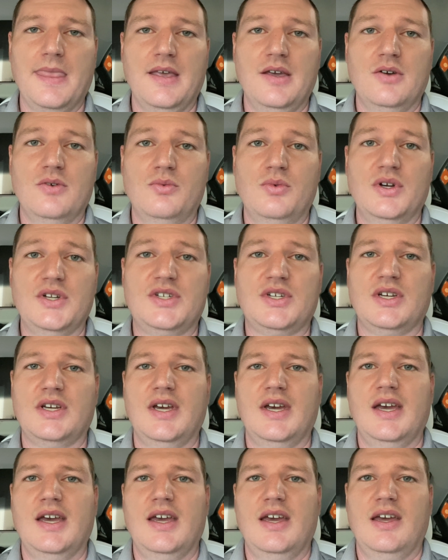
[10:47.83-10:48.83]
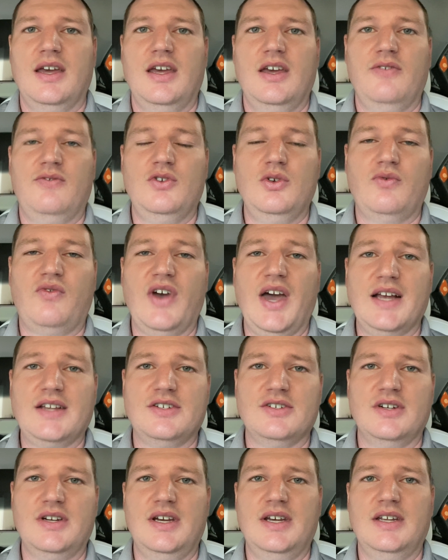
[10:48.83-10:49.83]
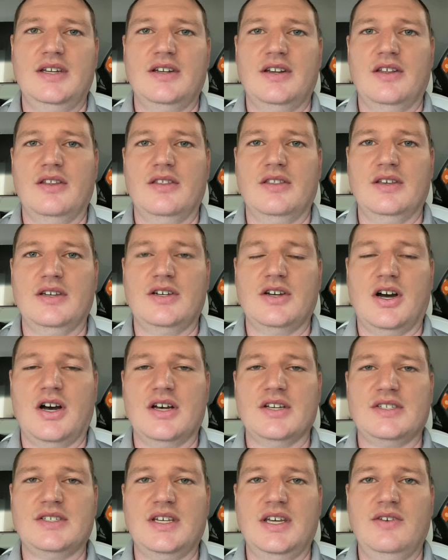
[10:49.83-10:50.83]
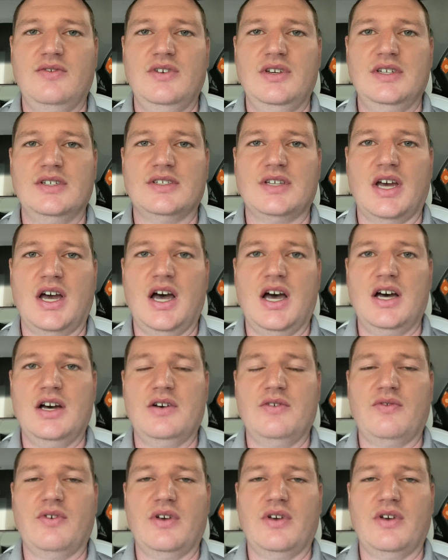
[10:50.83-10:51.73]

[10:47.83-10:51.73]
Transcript: which, if you factor in the cost savings of